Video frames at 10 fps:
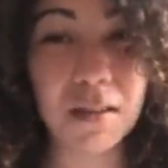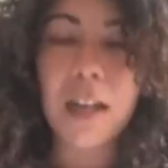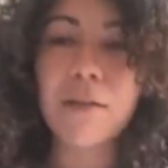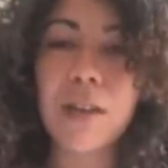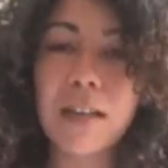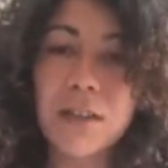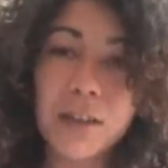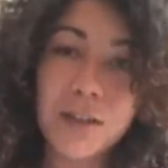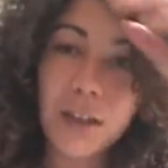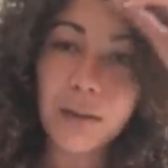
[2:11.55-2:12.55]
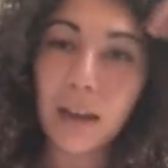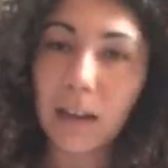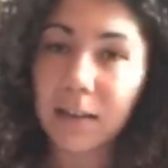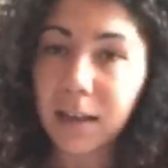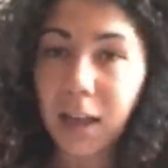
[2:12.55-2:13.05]
I have tried to reach out
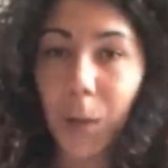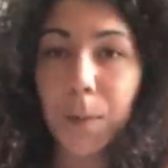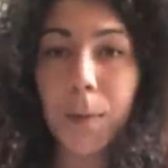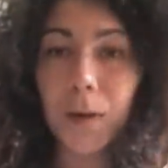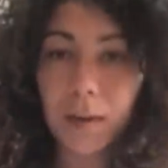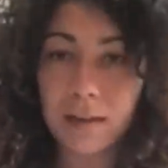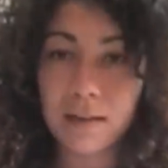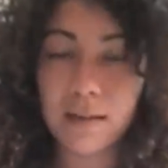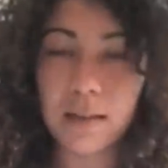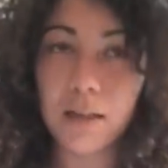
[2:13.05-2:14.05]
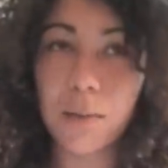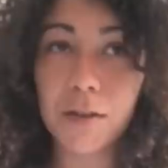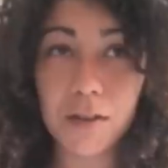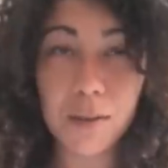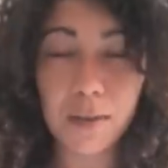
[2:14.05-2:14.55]
and get help about this. The
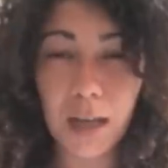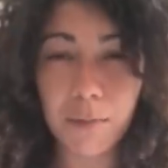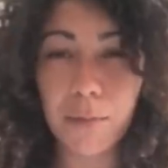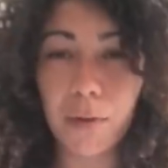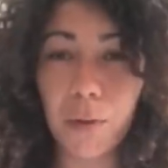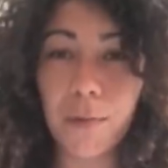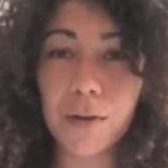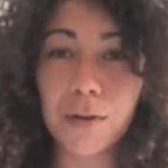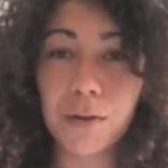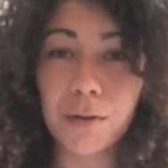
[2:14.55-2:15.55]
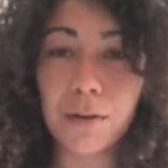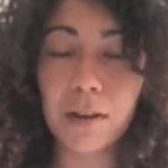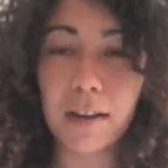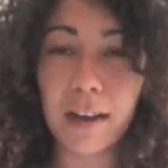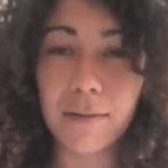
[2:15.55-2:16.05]
situation's been happening for over two
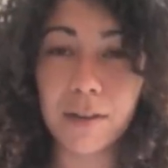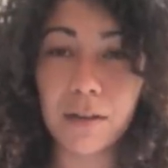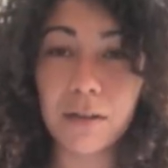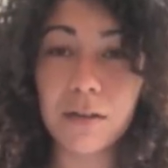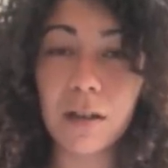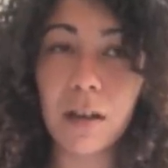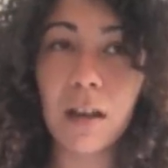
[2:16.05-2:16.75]
and a half years